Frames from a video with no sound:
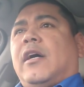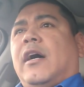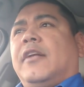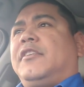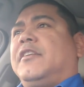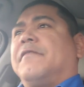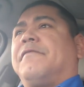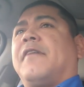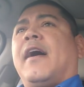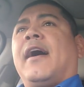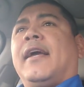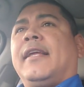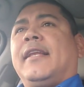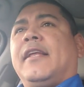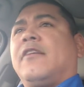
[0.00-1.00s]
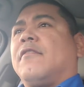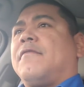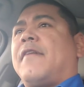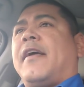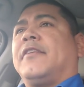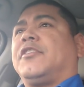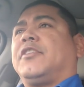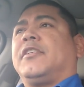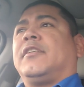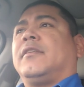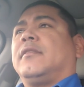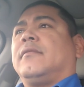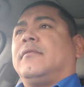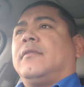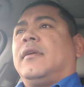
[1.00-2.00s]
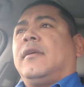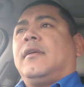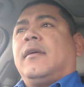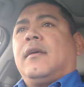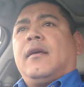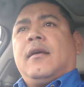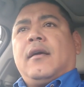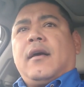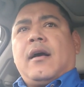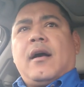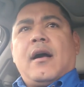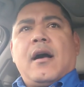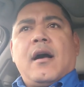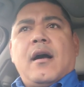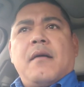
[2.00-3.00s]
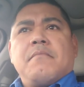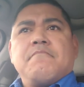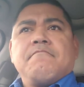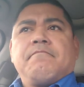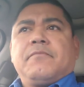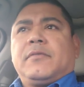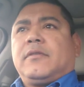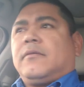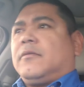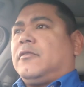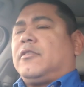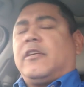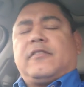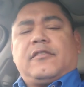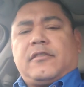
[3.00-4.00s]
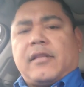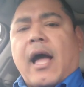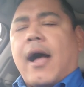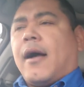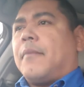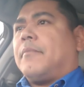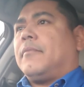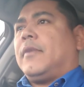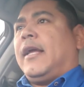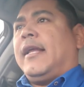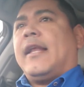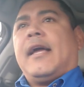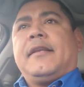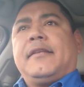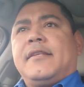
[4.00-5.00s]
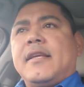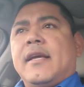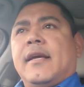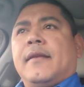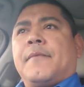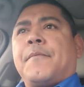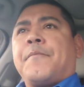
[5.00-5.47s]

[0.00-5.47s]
a divine intervention to stop. And I did.